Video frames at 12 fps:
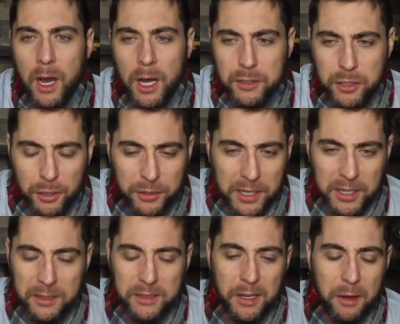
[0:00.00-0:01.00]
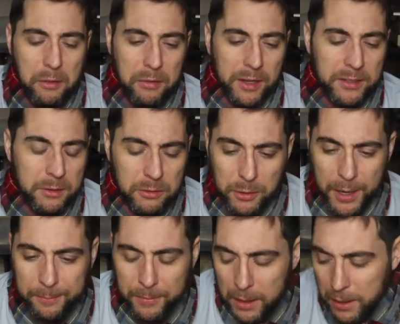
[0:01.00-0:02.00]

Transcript: attorneys and other things. It was great.